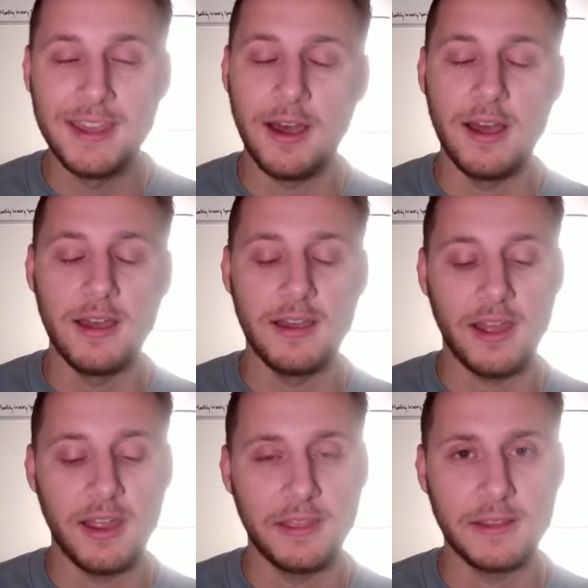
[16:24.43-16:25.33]

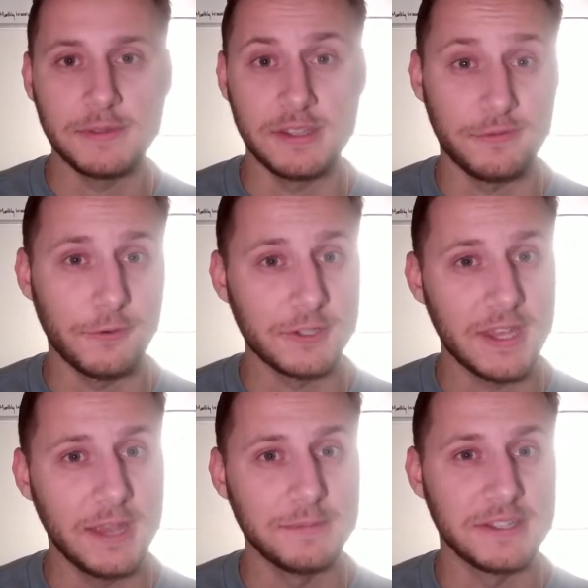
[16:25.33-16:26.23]
I think that was his first
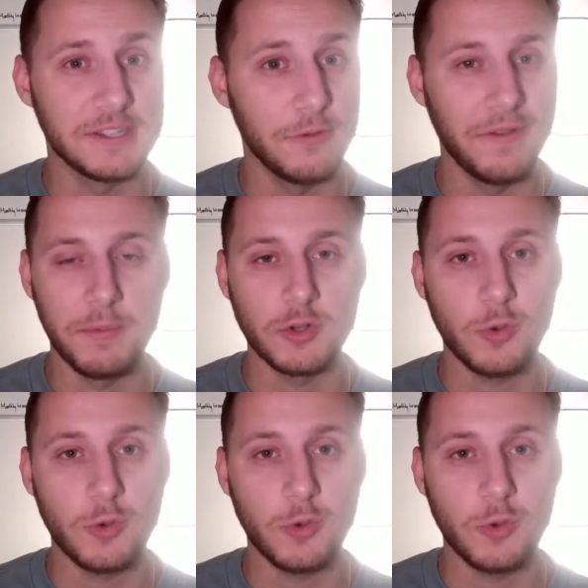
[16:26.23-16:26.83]
game since November